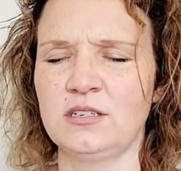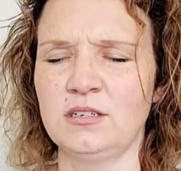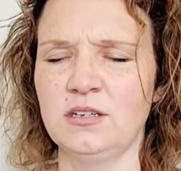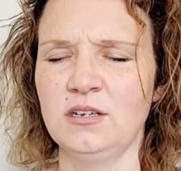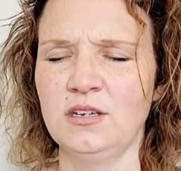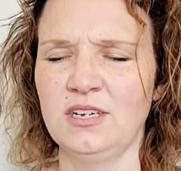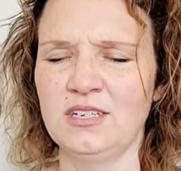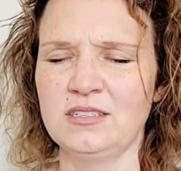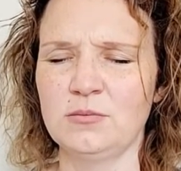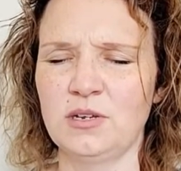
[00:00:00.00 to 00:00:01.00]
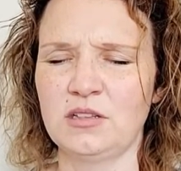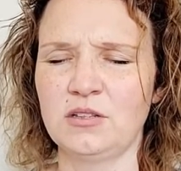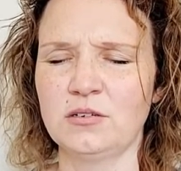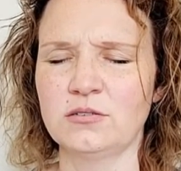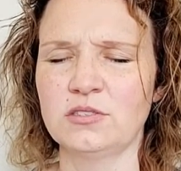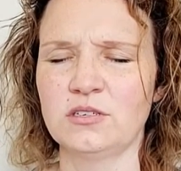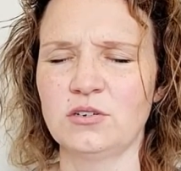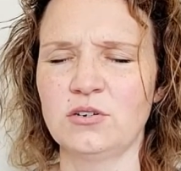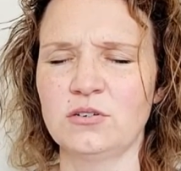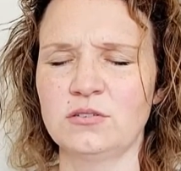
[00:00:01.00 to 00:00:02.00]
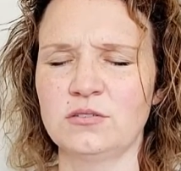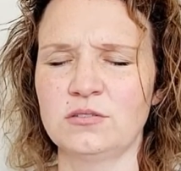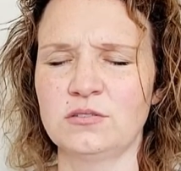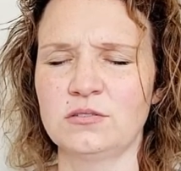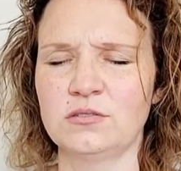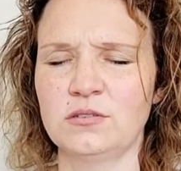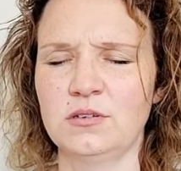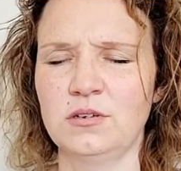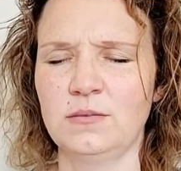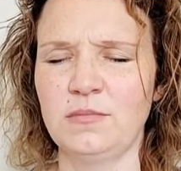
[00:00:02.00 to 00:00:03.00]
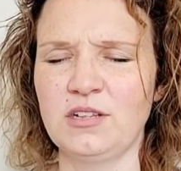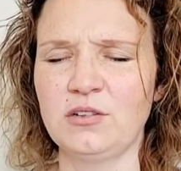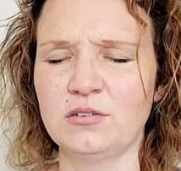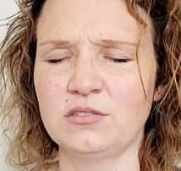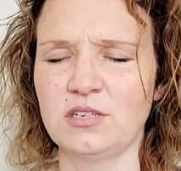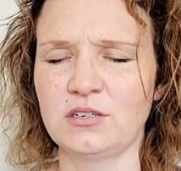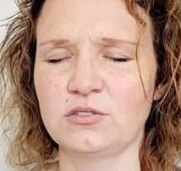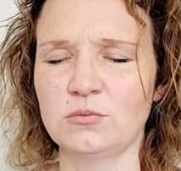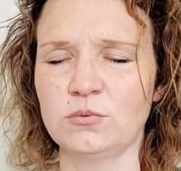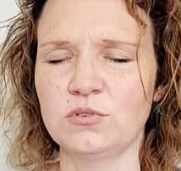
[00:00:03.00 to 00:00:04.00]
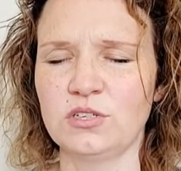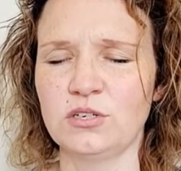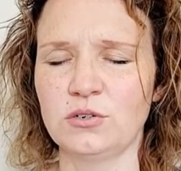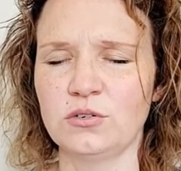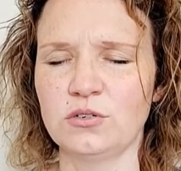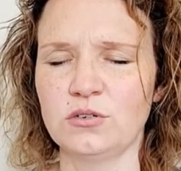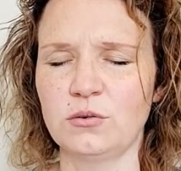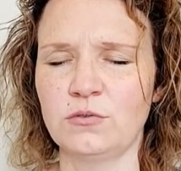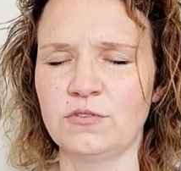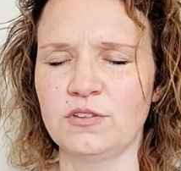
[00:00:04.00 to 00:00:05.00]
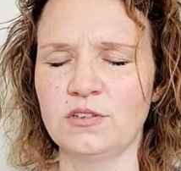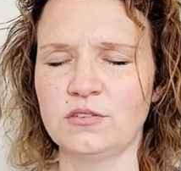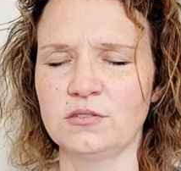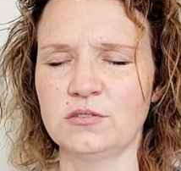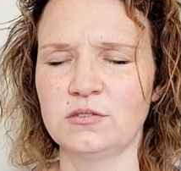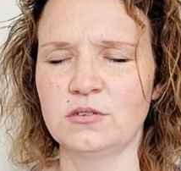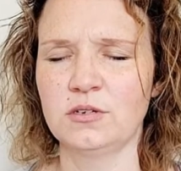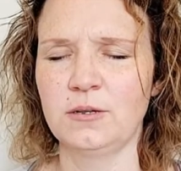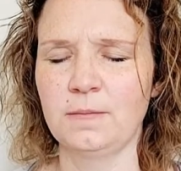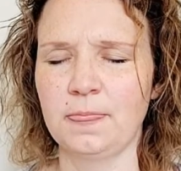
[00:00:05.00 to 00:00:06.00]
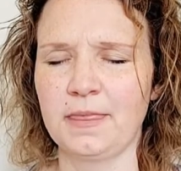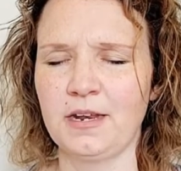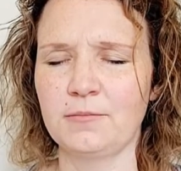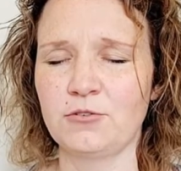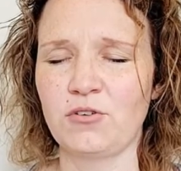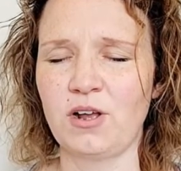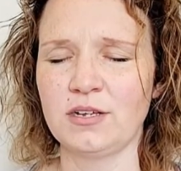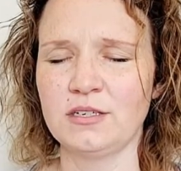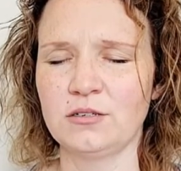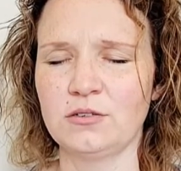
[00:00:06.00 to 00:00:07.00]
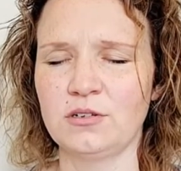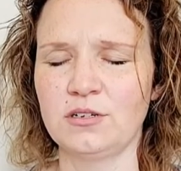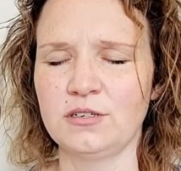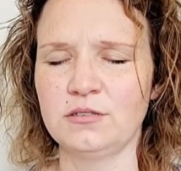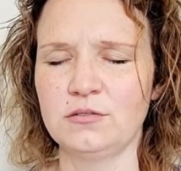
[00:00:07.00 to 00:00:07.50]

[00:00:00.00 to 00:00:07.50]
it, it gets in my lungs and it hurts. My lungs actually really hurt over this, and I'm crying a lot.